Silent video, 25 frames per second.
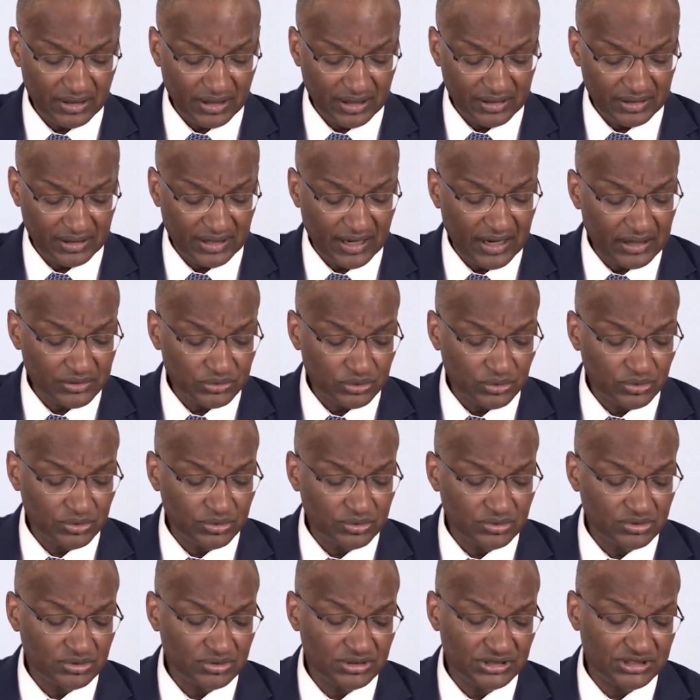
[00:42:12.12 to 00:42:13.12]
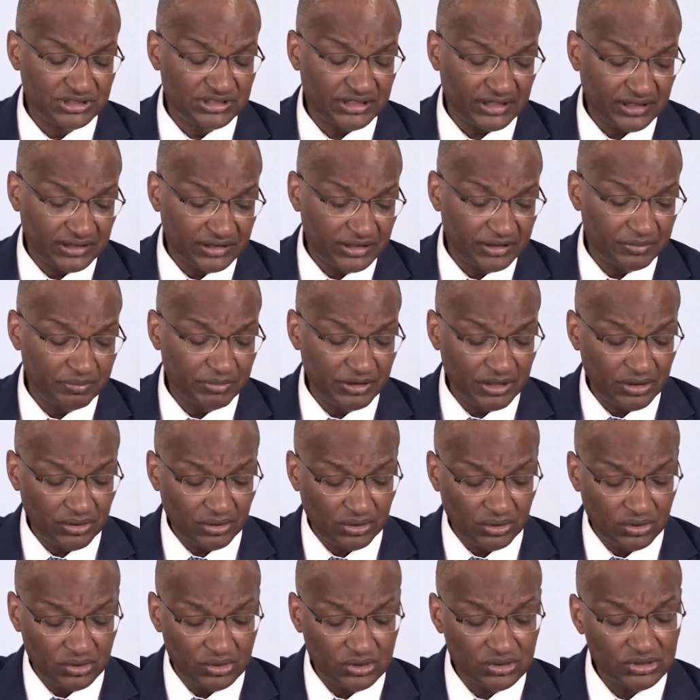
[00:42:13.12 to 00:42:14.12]
that would generally be
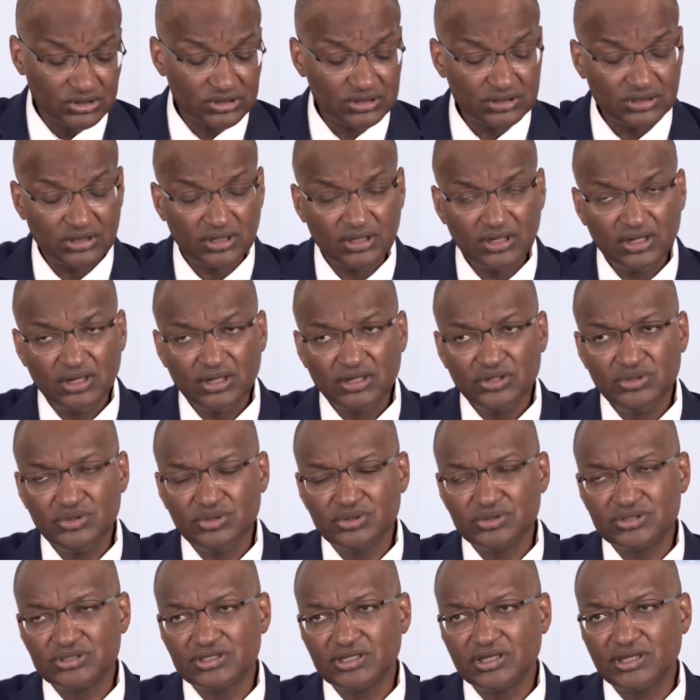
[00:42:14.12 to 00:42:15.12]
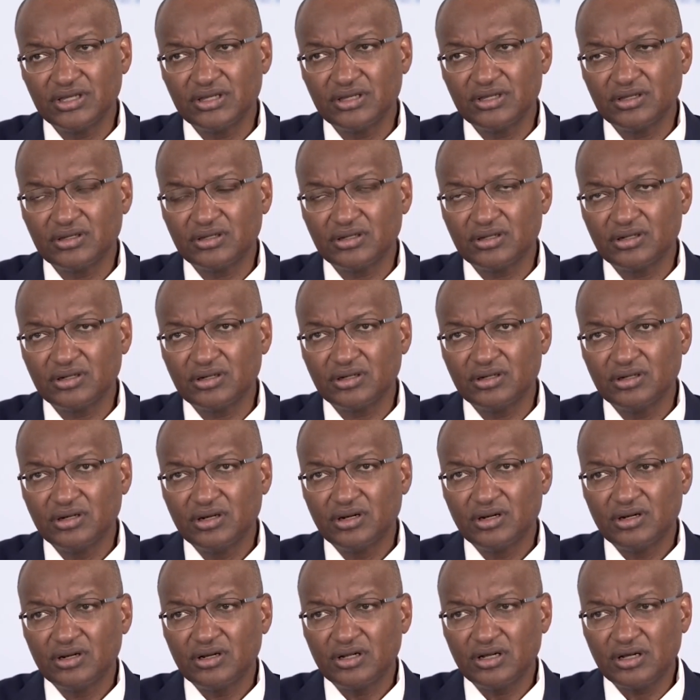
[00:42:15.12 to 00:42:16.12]
closed using,
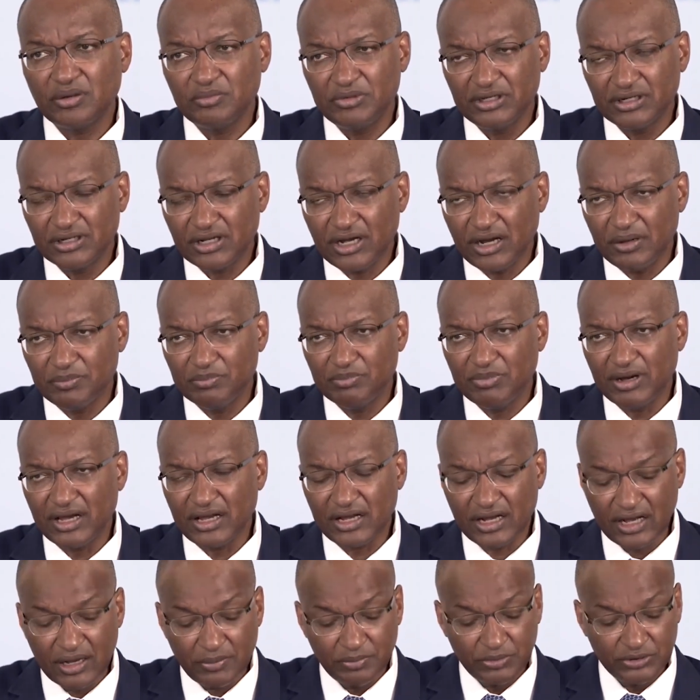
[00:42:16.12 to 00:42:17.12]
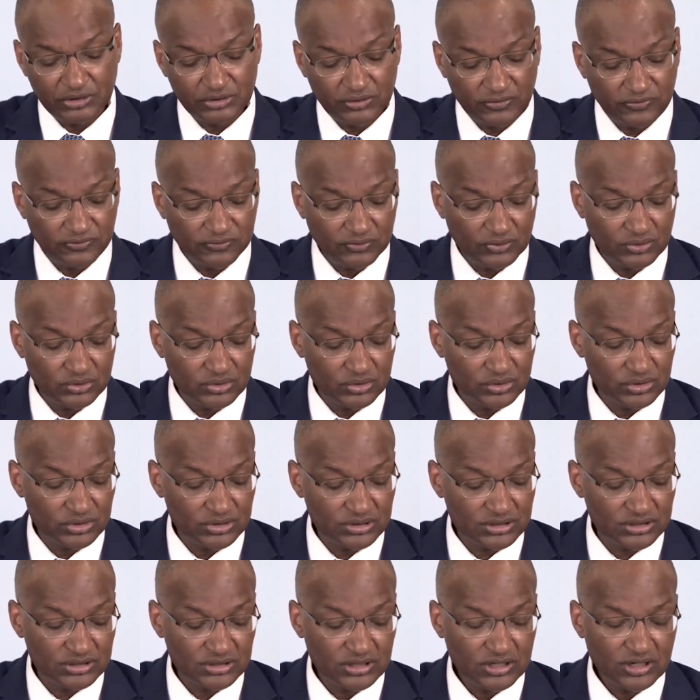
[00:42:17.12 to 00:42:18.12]
by capital
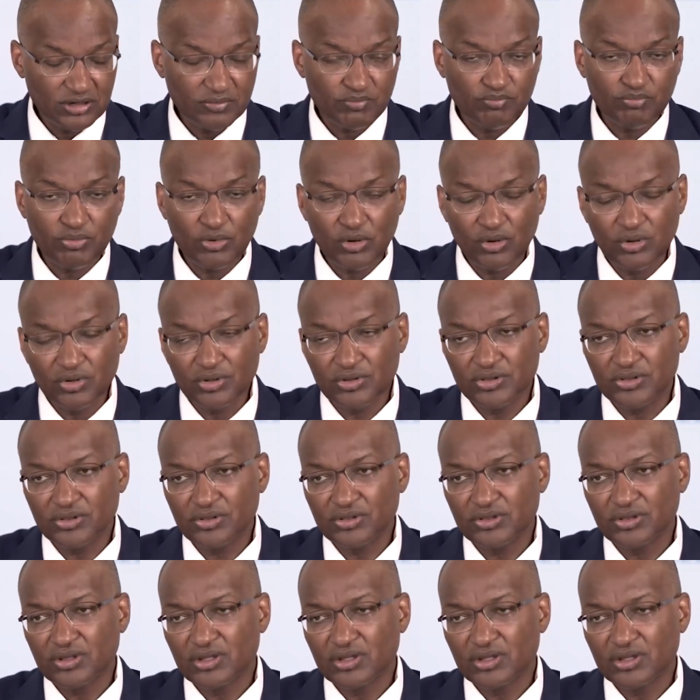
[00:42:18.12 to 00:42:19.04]
flows, both